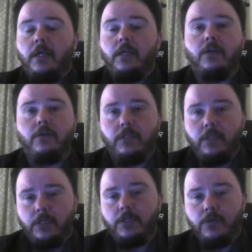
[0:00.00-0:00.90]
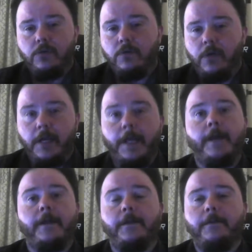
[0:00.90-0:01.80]
Here's the issue at
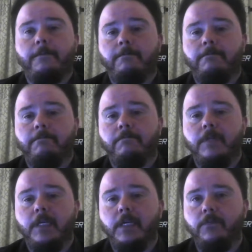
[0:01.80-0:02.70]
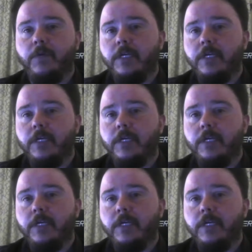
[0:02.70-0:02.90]
hand. If